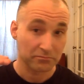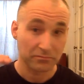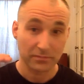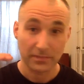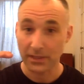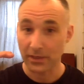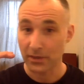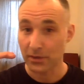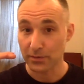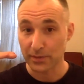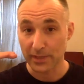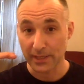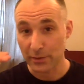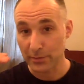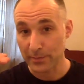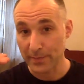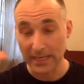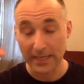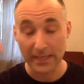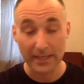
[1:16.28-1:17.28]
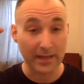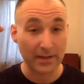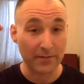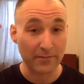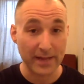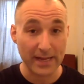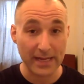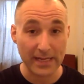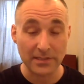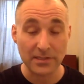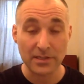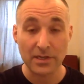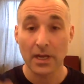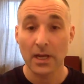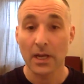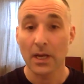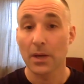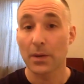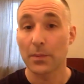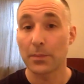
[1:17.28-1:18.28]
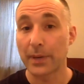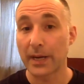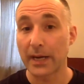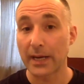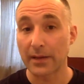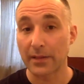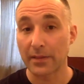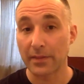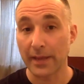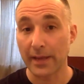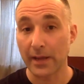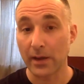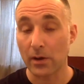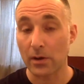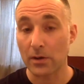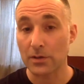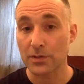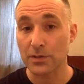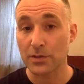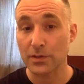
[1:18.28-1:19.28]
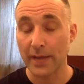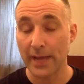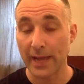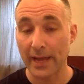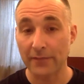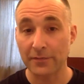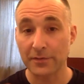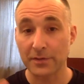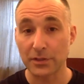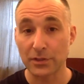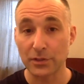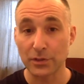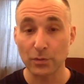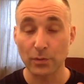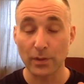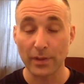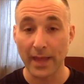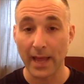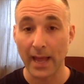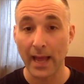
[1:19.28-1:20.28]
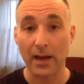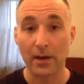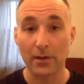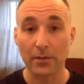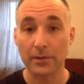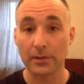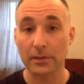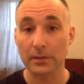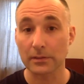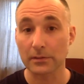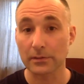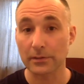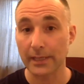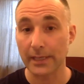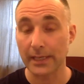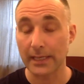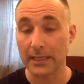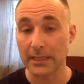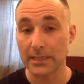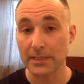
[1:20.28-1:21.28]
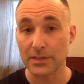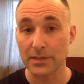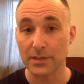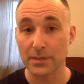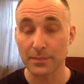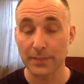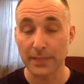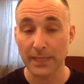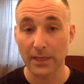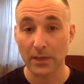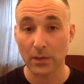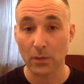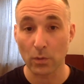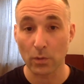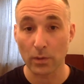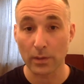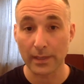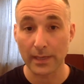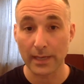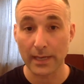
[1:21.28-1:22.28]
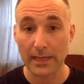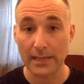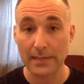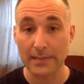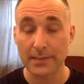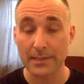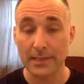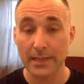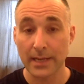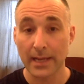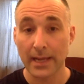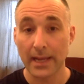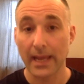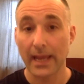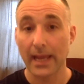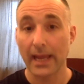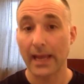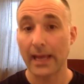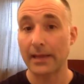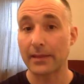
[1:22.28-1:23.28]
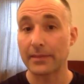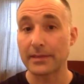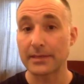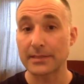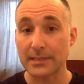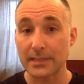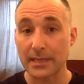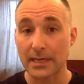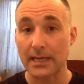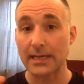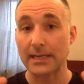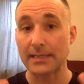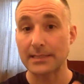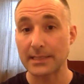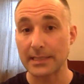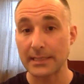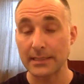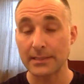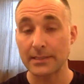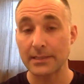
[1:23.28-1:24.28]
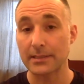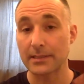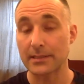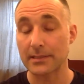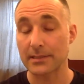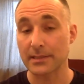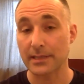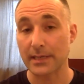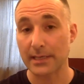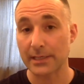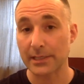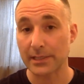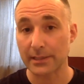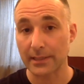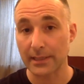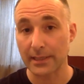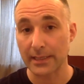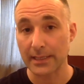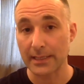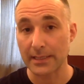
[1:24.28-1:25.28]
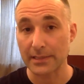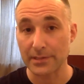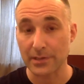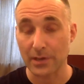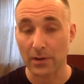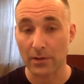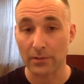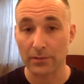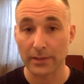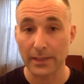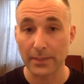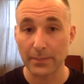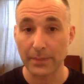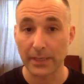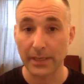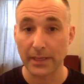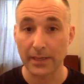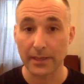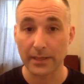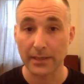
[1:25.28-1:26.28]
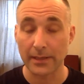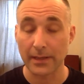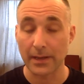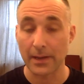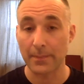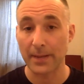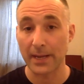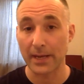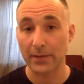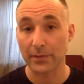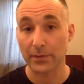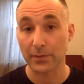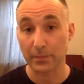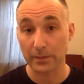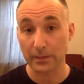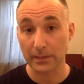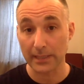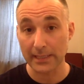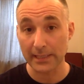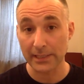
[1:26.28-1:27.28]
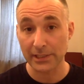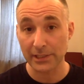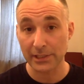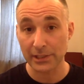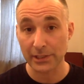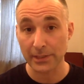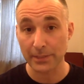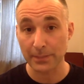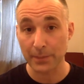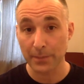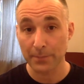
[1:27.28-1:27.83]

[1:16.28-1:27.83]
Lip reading: intermediate, advanced, but they also have to do with how the learning is being organized. And this ties into the discussion that he's already begun about the relationship